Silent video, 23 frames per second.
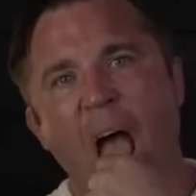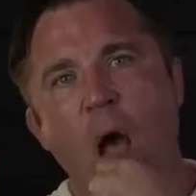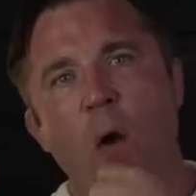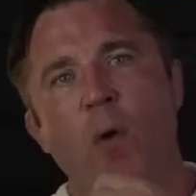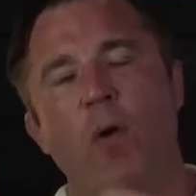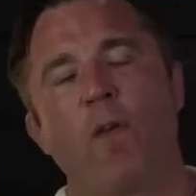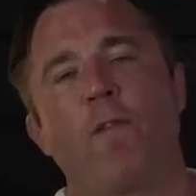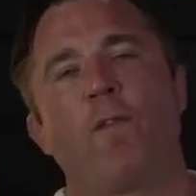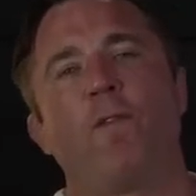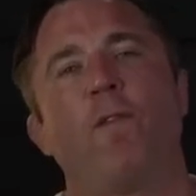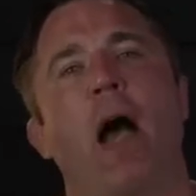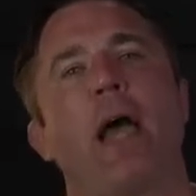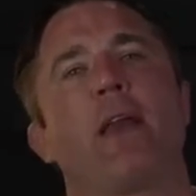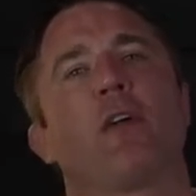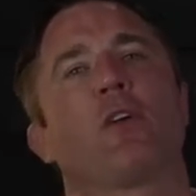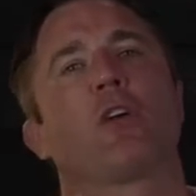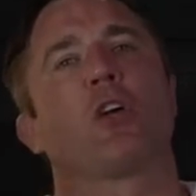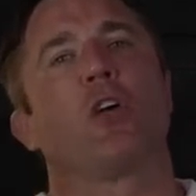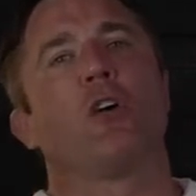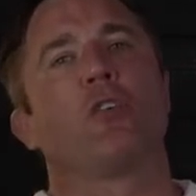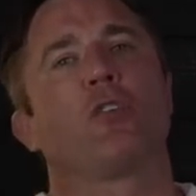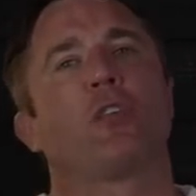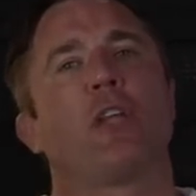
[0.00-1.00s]
When a fighter
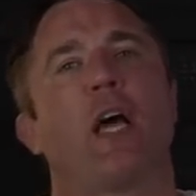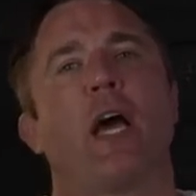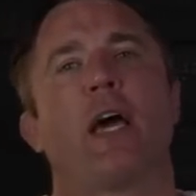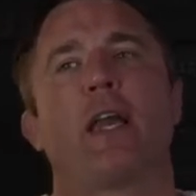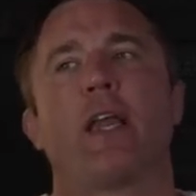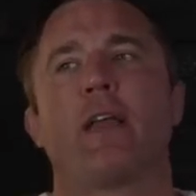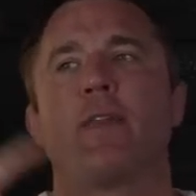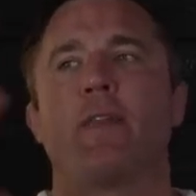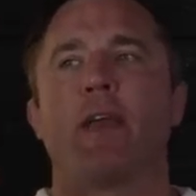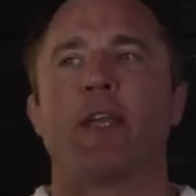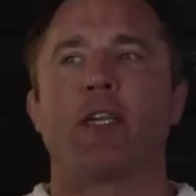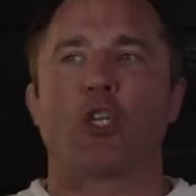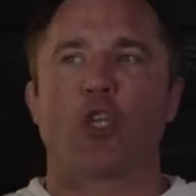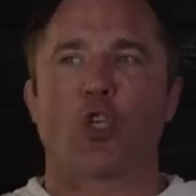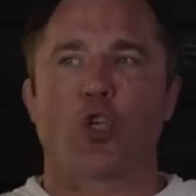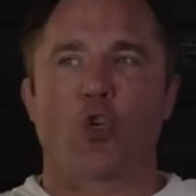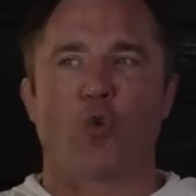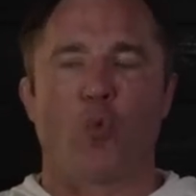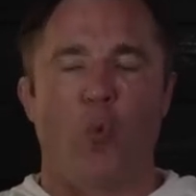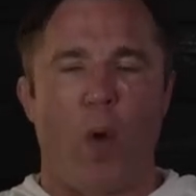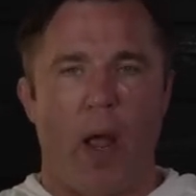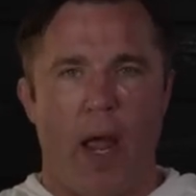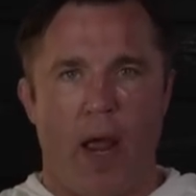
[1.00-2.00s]
goes out and they
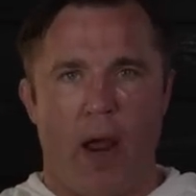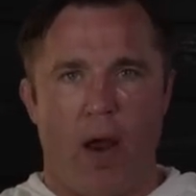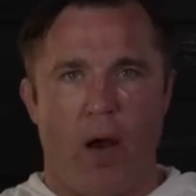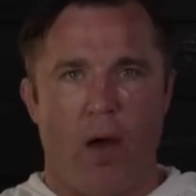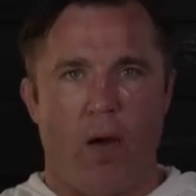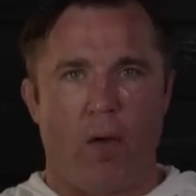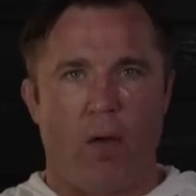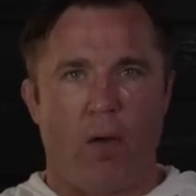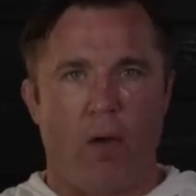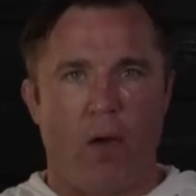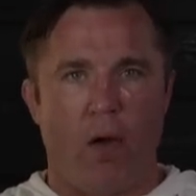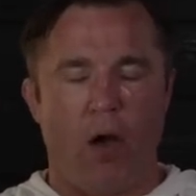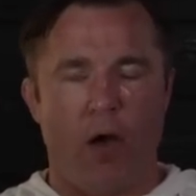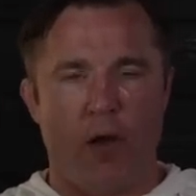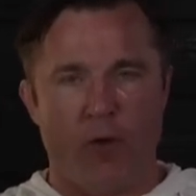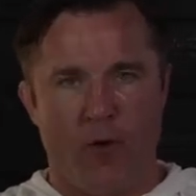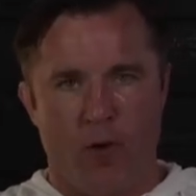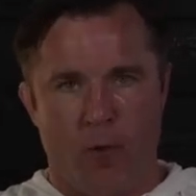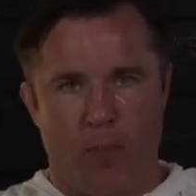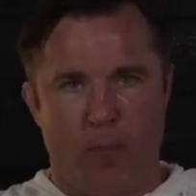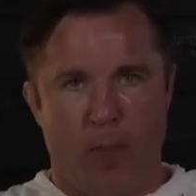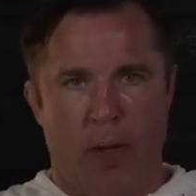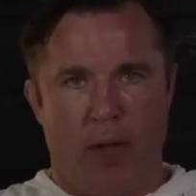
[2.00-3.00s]
swear
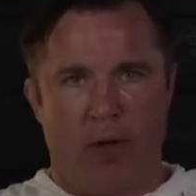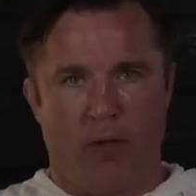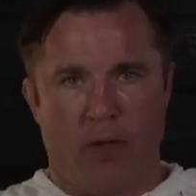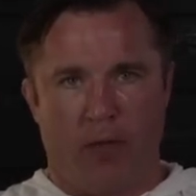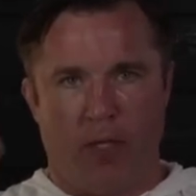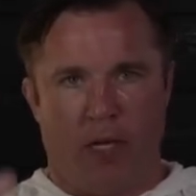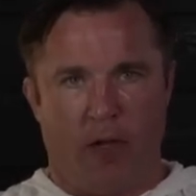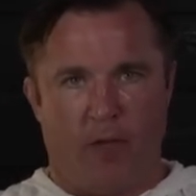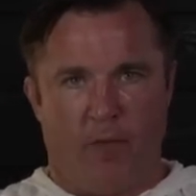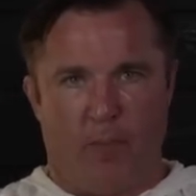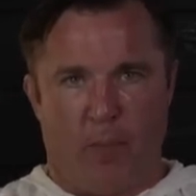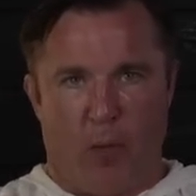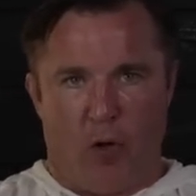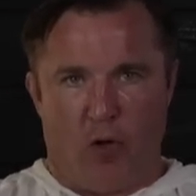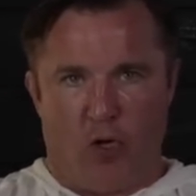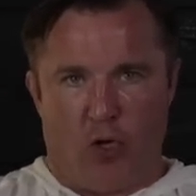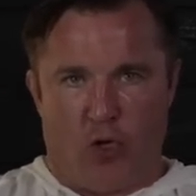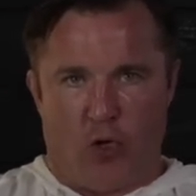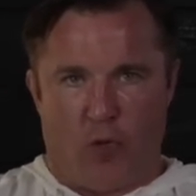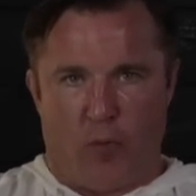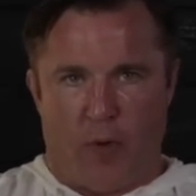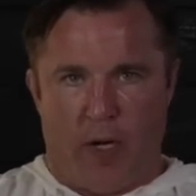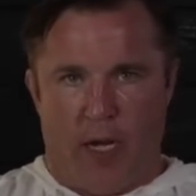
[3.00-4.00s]
under penalty of
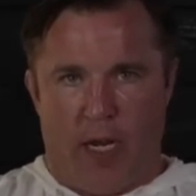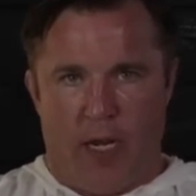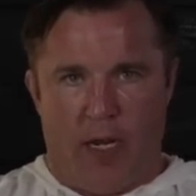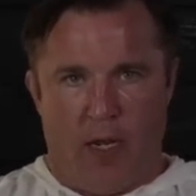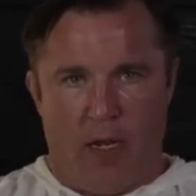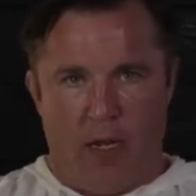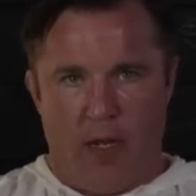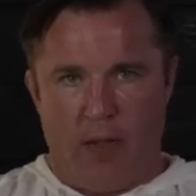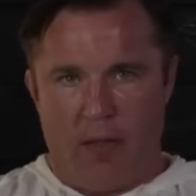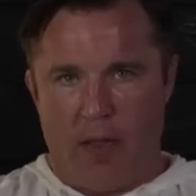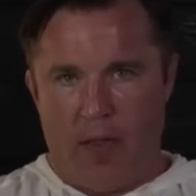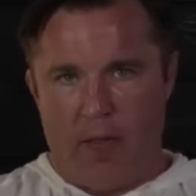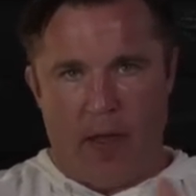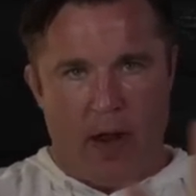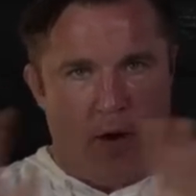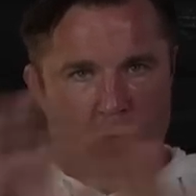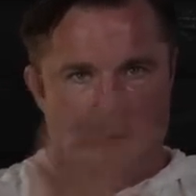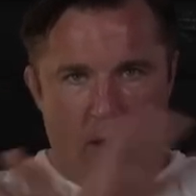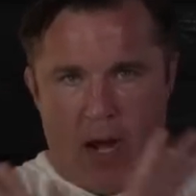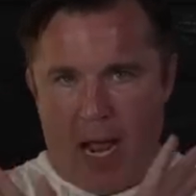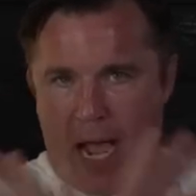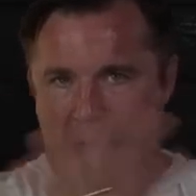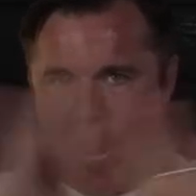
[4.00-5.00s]
perjury that they
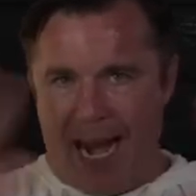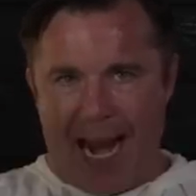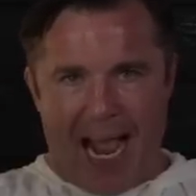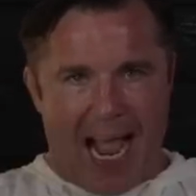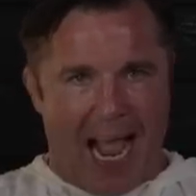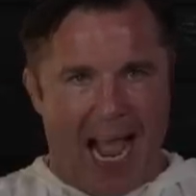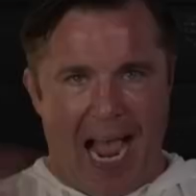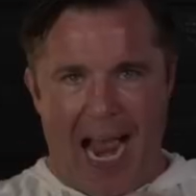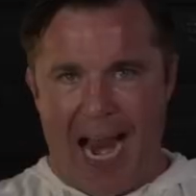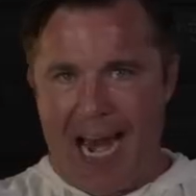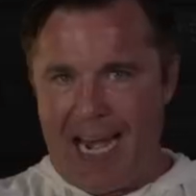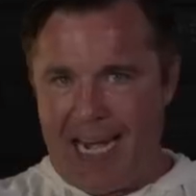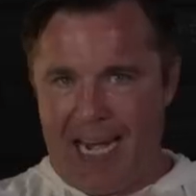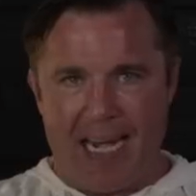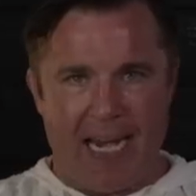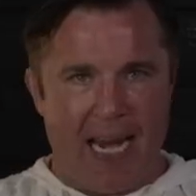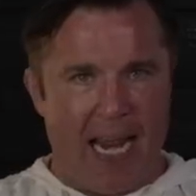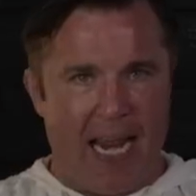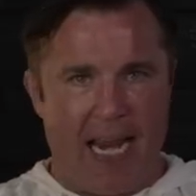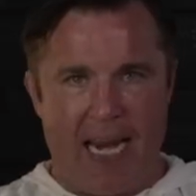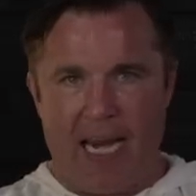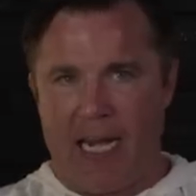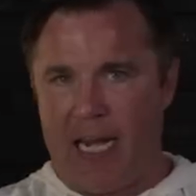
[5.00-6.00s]
are not
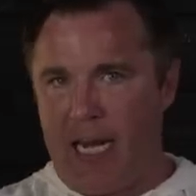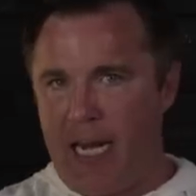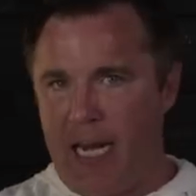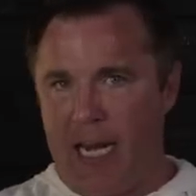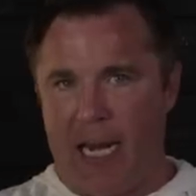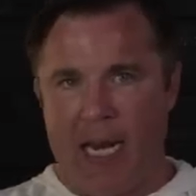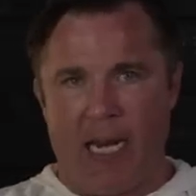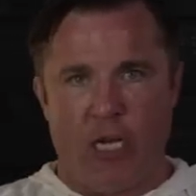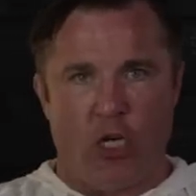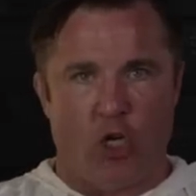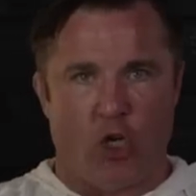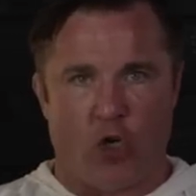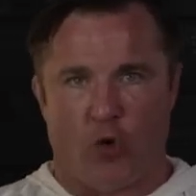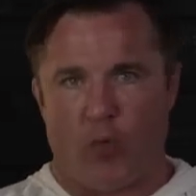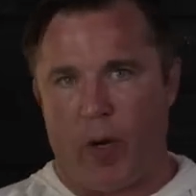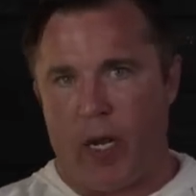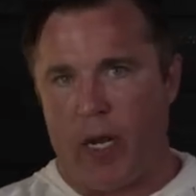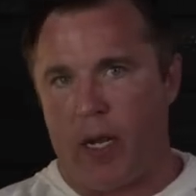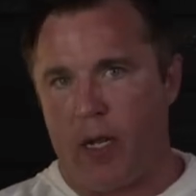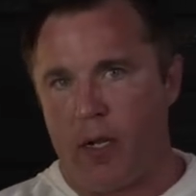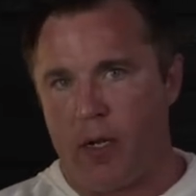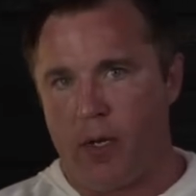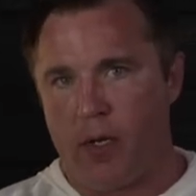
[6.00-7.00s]
hiding any
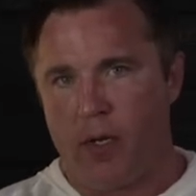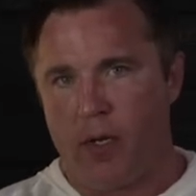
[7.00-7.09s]
injury,